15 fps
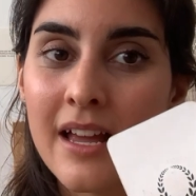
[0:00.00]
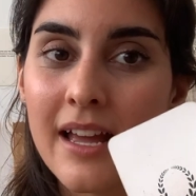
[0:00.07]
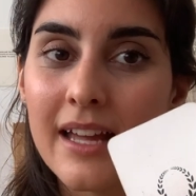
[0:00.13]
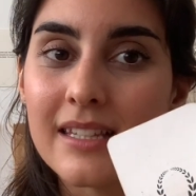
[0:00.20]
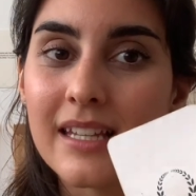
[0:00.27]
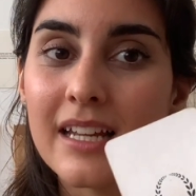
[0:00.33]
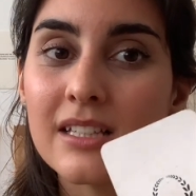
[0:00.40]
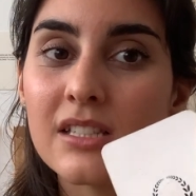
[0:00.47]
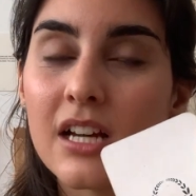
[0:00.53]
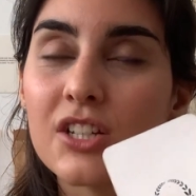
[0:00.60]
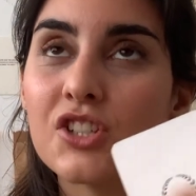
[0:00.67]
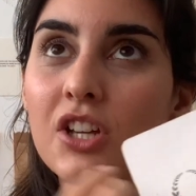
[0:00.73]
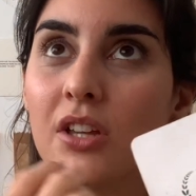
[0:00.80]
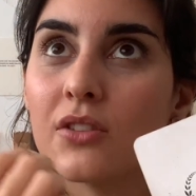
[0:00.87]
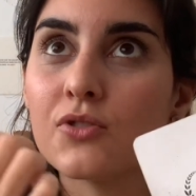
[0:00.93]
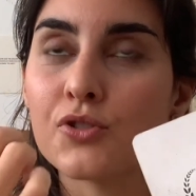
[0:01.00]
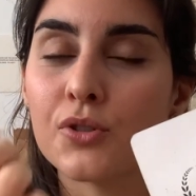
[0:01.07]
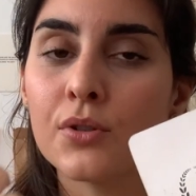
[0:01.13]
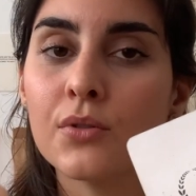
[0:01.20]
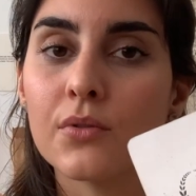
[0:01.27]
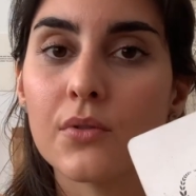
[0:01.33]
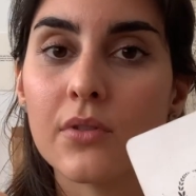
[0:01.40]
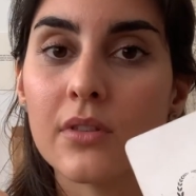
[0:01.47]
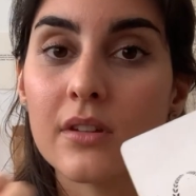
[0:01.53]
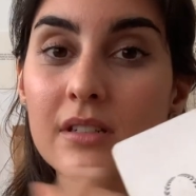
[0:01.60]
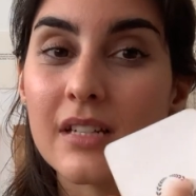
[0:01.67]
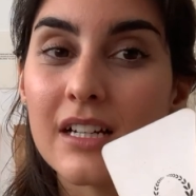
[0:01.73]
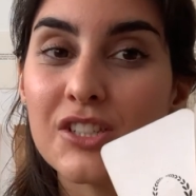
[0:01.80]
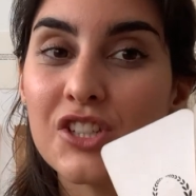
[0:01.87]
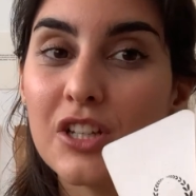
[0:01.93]
it's like touching truth,
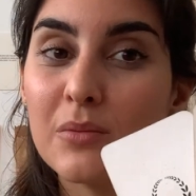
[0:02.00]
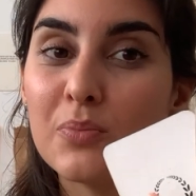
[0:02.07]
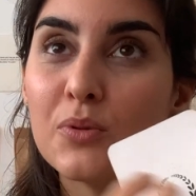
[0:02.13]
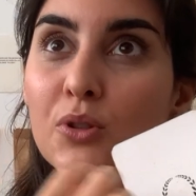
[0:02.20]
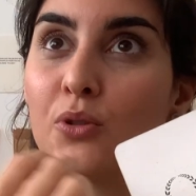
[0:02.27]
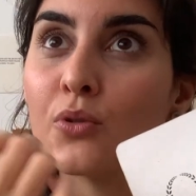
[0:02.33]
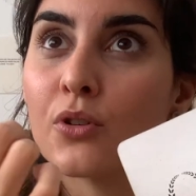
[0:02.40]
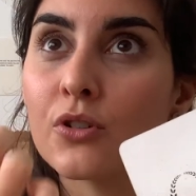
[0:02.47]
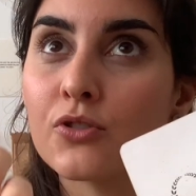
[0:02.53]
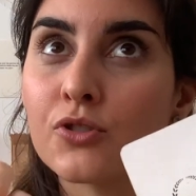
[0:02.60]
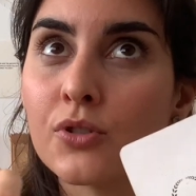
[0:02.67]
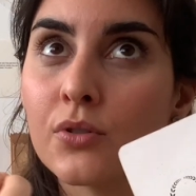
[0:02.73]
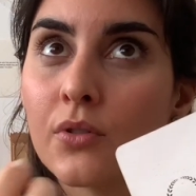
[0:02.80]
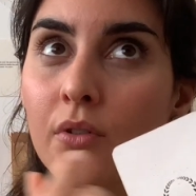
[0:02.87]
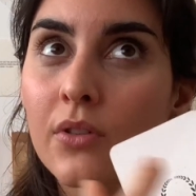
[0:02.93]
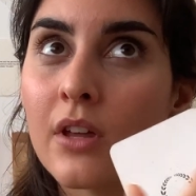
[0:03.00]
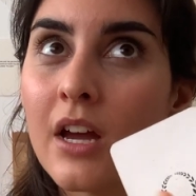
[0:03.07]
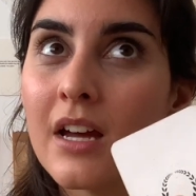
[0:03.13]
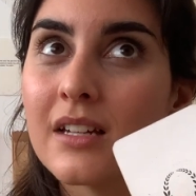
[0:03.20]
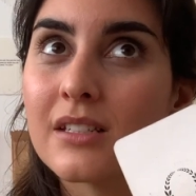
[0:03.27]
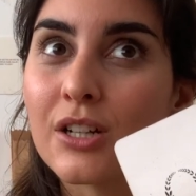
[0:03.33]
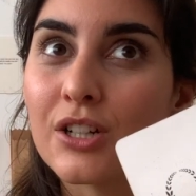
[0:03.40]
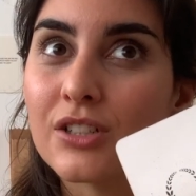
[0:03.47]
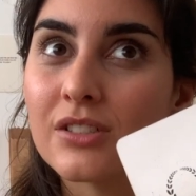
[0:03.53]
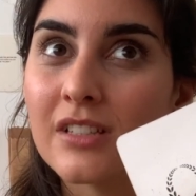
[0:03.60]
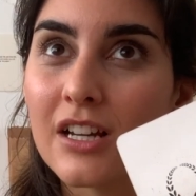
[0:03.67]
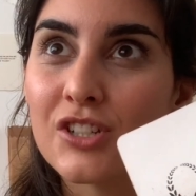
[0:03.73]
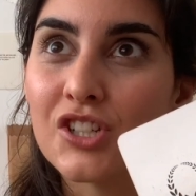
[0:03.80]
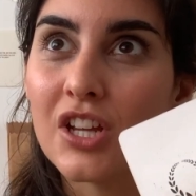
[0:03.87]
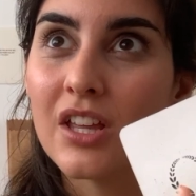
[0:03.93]
touching pure truth,
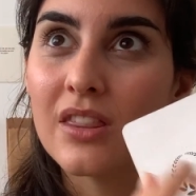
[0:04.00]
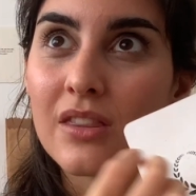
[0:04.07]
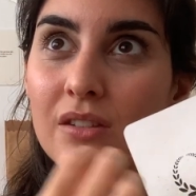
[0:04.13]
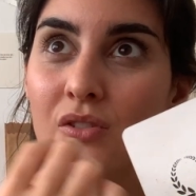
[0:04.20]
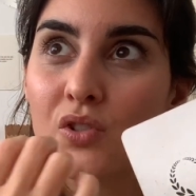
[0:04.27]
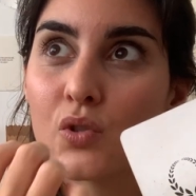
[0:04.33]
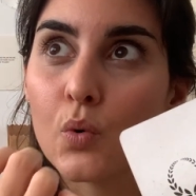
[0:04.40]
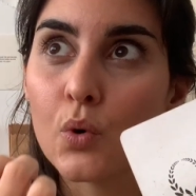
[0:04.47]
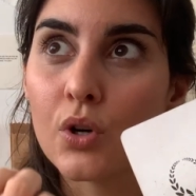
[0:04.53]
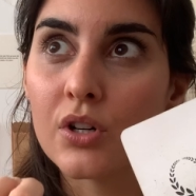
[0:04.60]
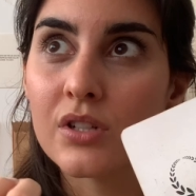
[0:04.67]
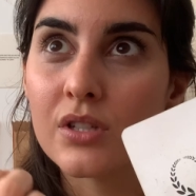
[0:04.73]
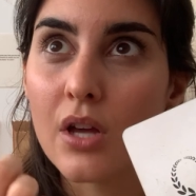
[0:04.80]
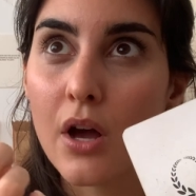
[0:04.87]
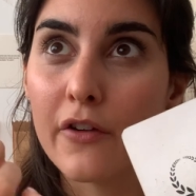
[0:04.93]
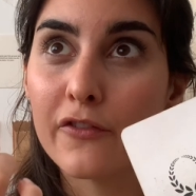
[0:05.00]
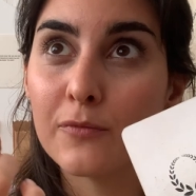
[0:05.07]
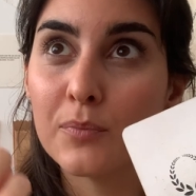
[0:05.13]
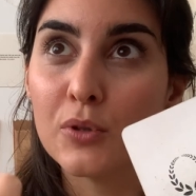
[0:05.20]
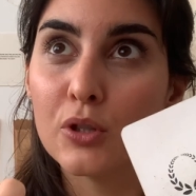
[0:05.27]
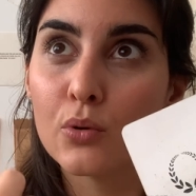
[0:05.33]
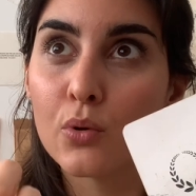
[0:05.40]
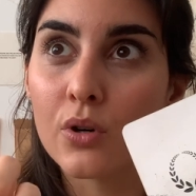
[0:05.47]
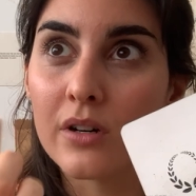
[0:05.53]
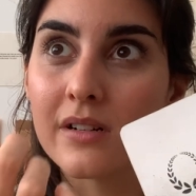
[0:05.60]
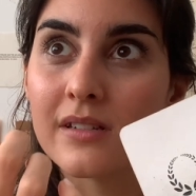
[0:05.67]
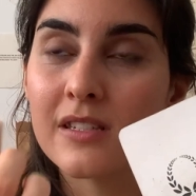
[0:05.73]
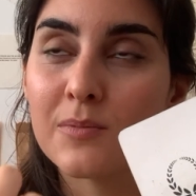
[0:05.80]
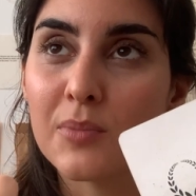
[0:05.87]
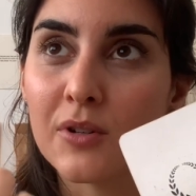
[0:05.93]
touching the source of pure
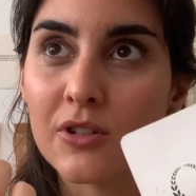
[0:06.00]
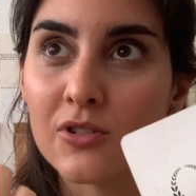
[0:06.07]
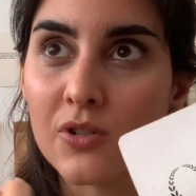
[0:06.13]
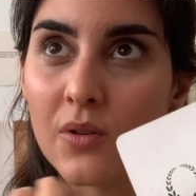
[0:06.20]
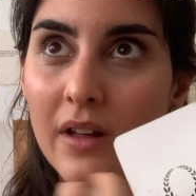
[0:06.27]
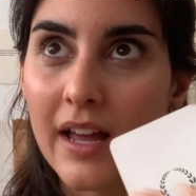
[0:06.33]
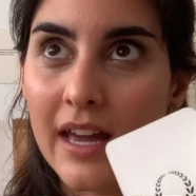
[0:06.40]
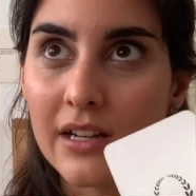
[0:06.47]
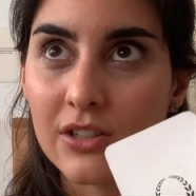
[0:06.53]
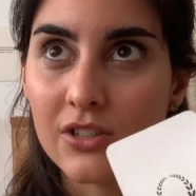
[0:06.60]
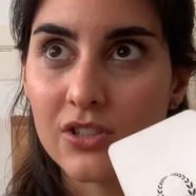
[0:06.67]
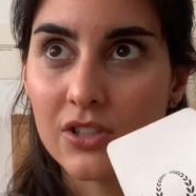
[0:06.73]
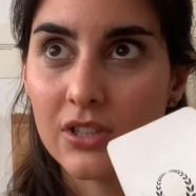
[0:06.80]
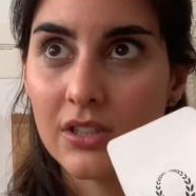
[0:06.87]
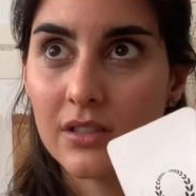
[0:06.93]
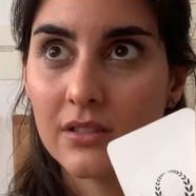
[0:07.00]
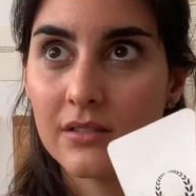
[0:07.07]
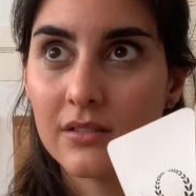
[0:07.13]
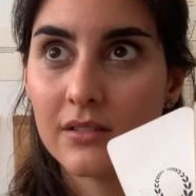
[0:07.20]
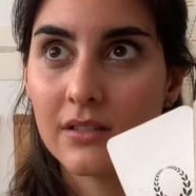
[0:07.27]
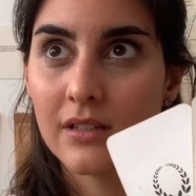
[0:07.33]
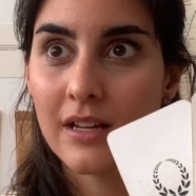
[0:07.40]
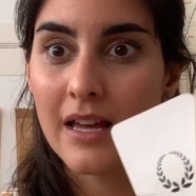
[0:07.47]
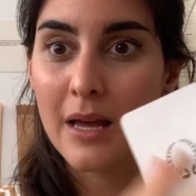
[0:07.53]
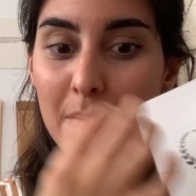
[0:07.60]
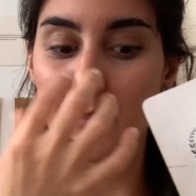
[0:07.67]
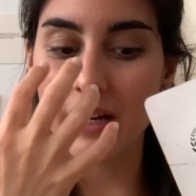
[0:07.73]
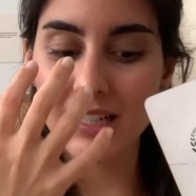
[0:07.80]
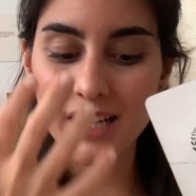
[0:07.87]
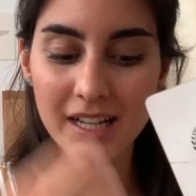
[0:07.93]
spiritual energy,
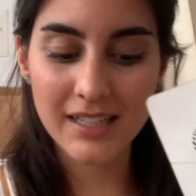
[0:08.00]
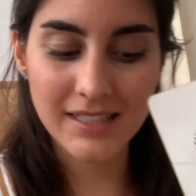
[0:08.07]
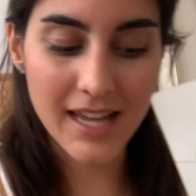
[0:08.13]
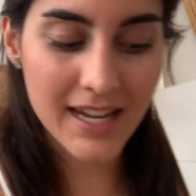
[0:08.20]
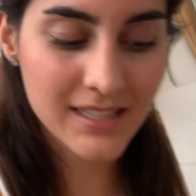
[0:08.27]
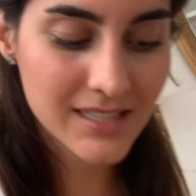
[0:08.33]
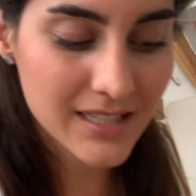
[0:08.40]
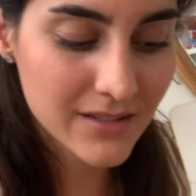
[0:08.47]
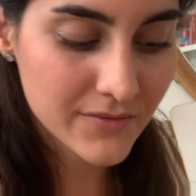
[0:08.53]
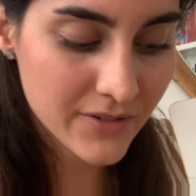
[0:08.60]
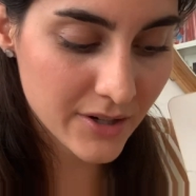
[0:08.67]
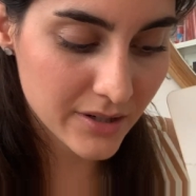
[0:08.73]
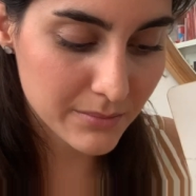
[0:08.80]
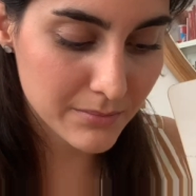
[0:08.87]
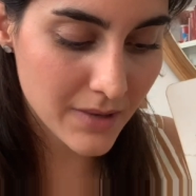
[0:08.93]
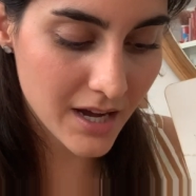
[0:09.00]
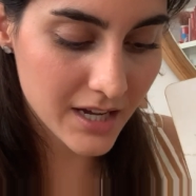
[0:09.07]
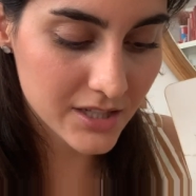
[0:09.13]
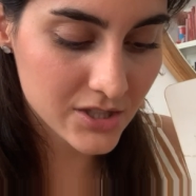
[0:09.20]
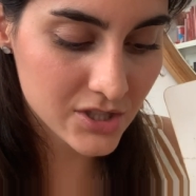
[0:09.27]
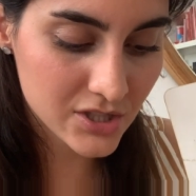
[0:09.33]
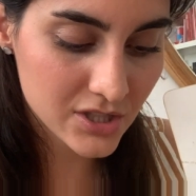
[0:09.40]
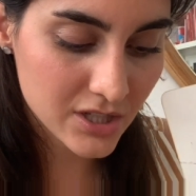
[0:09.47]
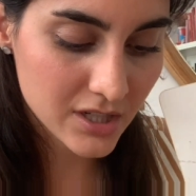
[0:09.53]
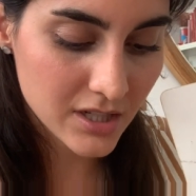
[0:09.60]
but connected very much